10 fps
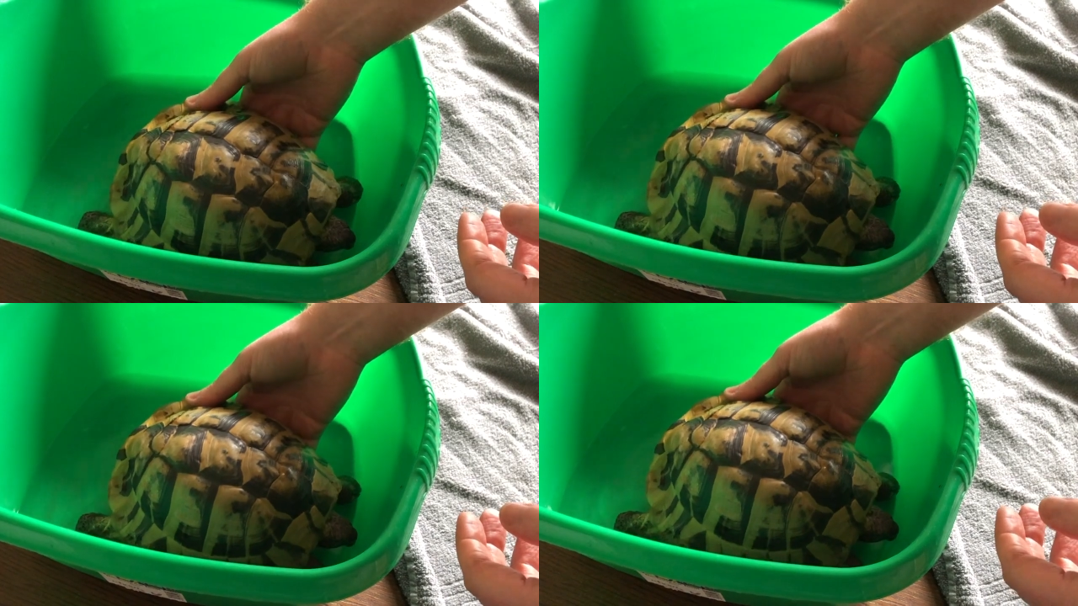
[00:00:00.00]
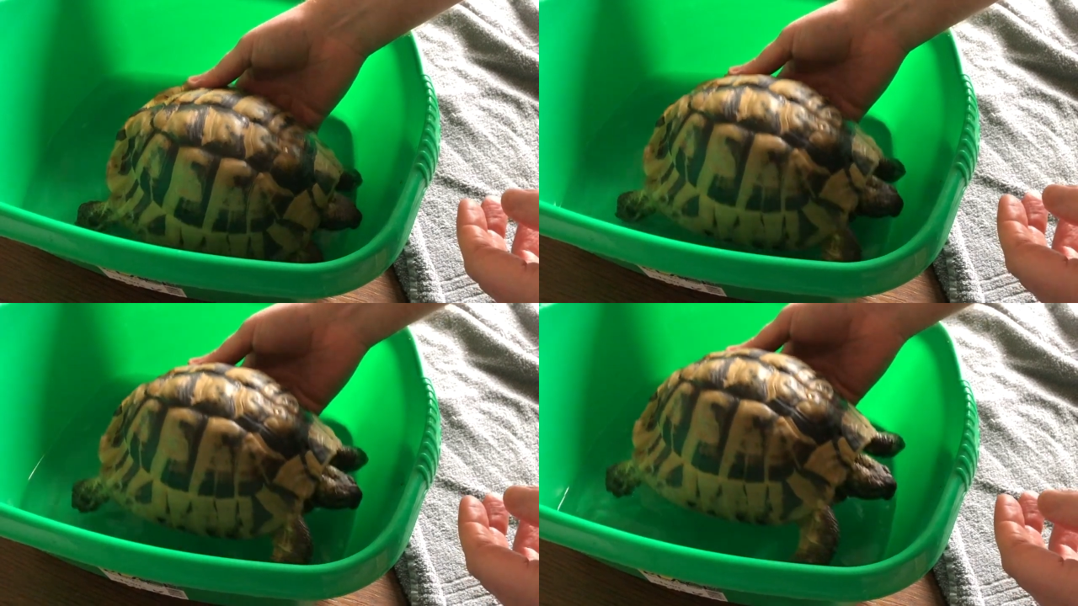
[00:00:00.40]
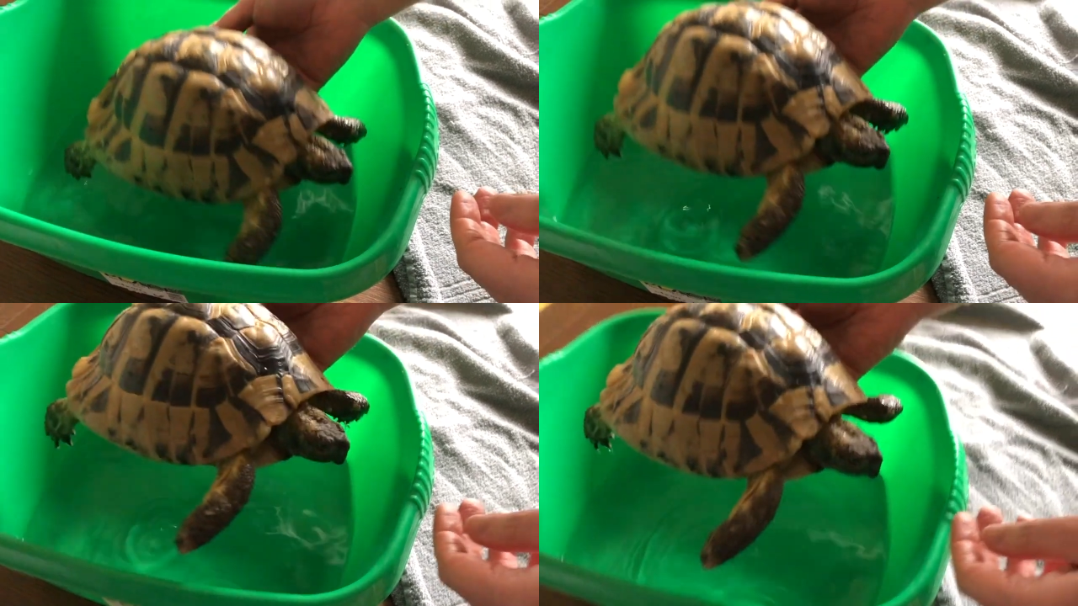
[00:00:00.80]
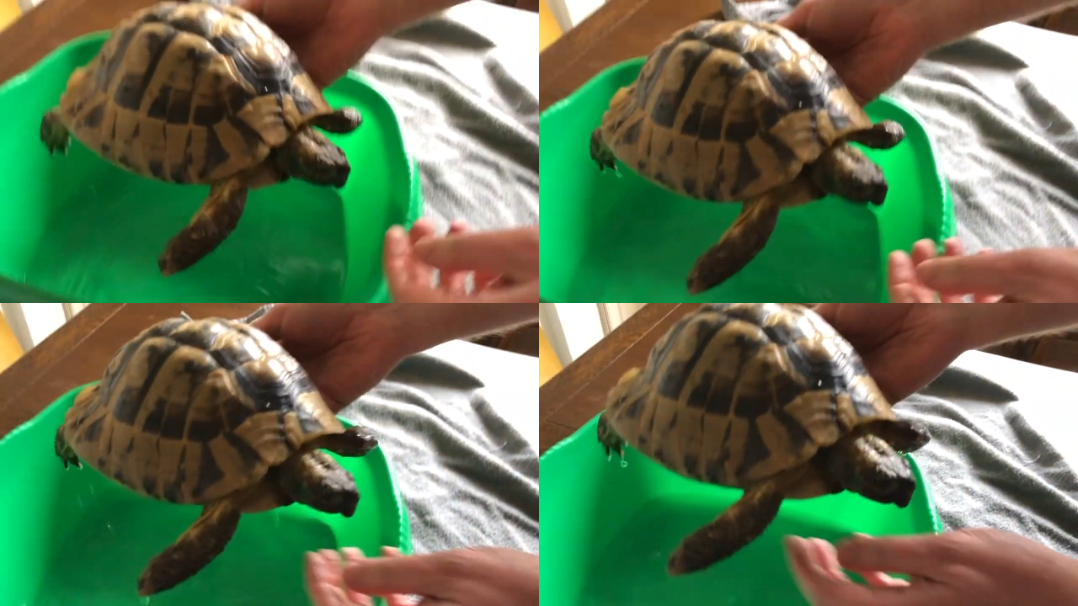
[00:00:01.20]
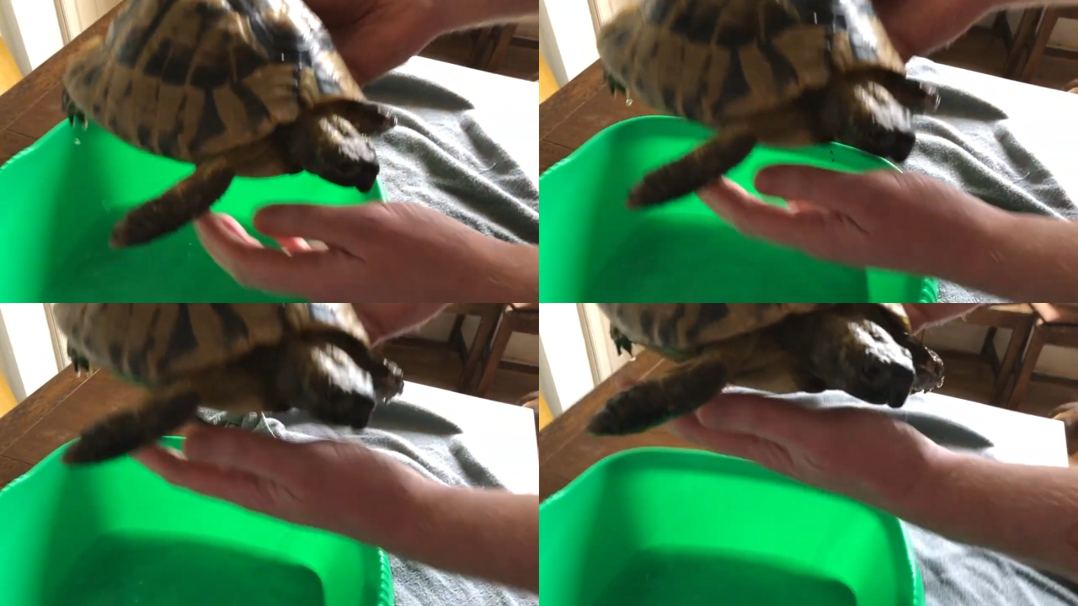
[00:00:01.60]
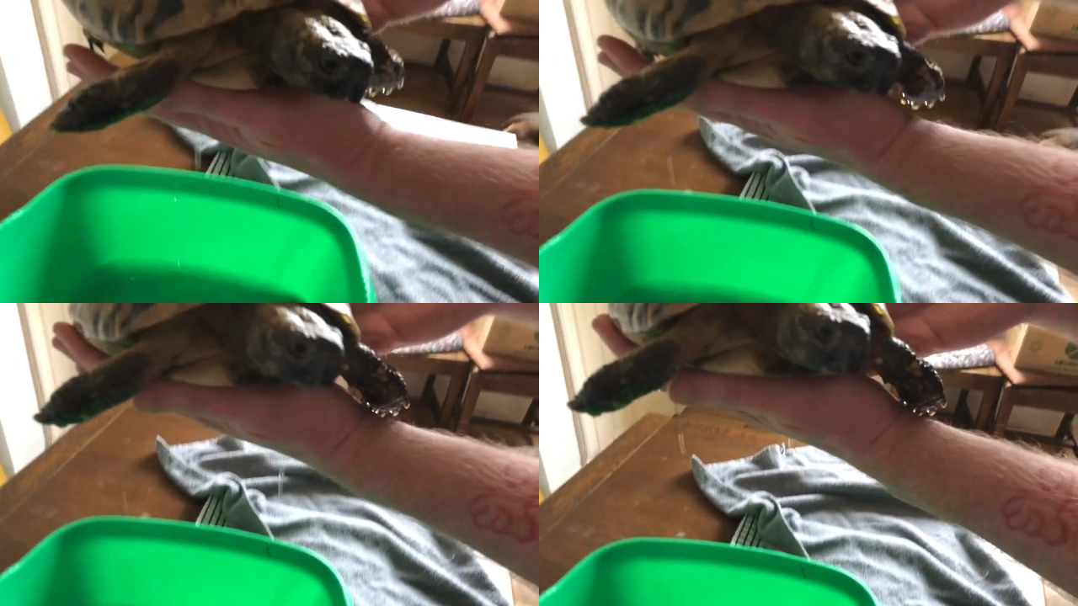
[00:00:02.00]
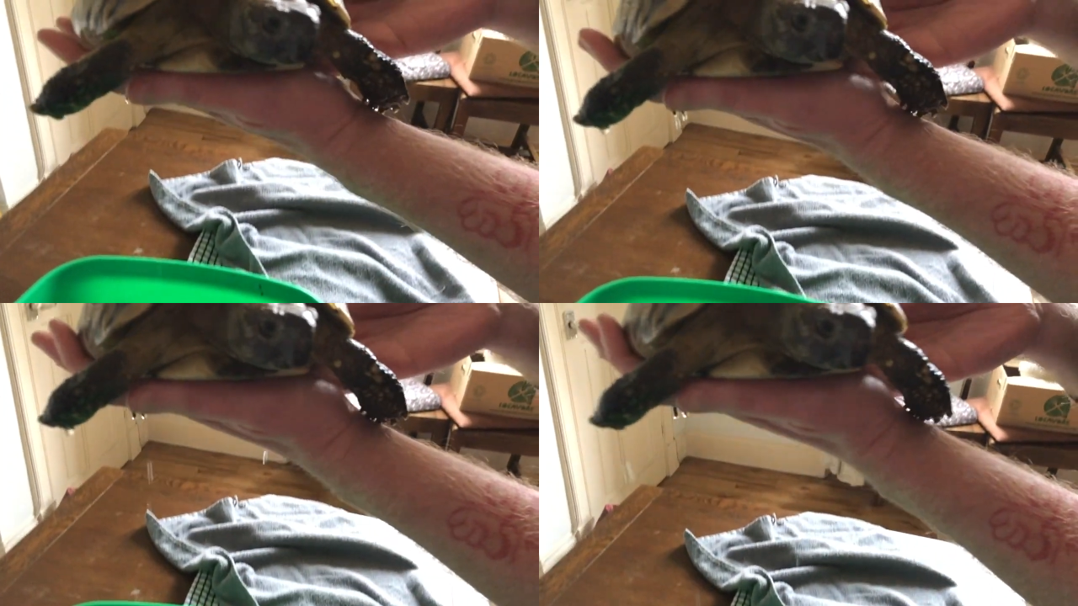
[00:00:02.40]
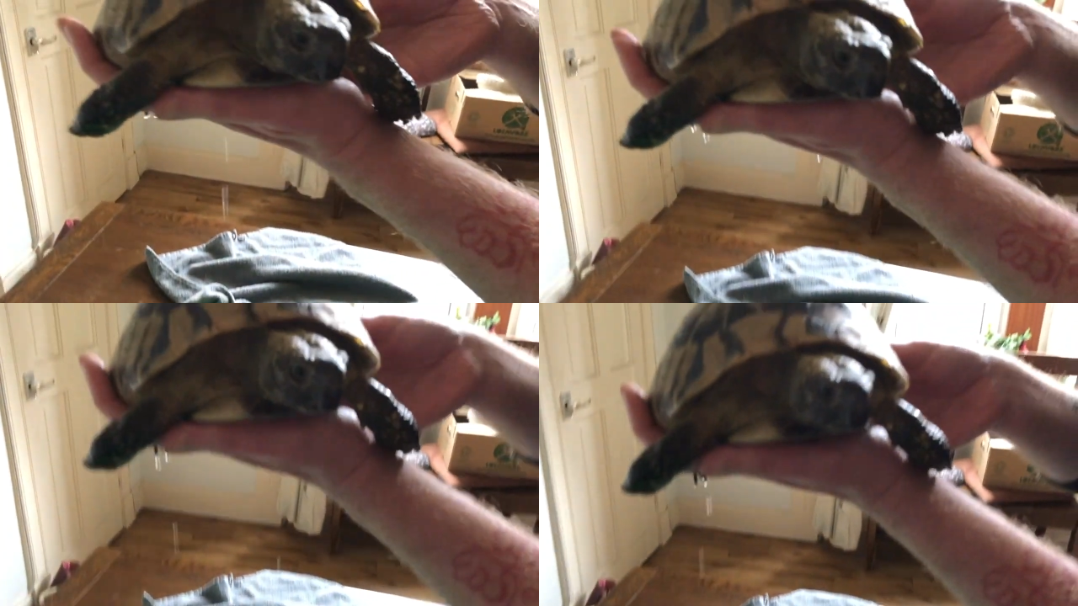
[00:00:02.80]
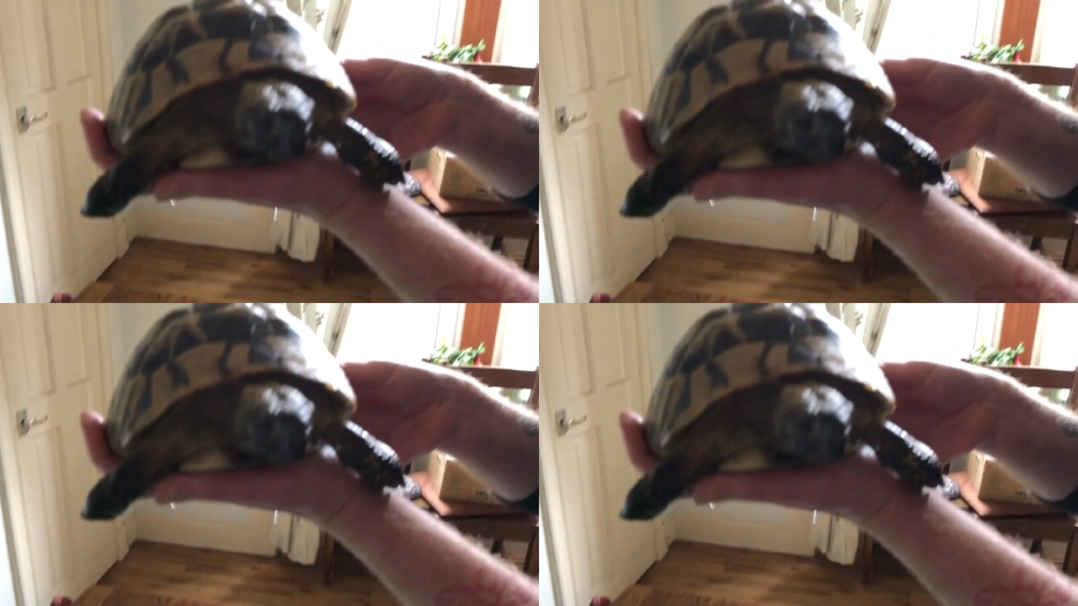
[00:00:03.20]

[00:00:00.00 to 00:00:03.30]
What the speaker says: [unreadable: no face in view]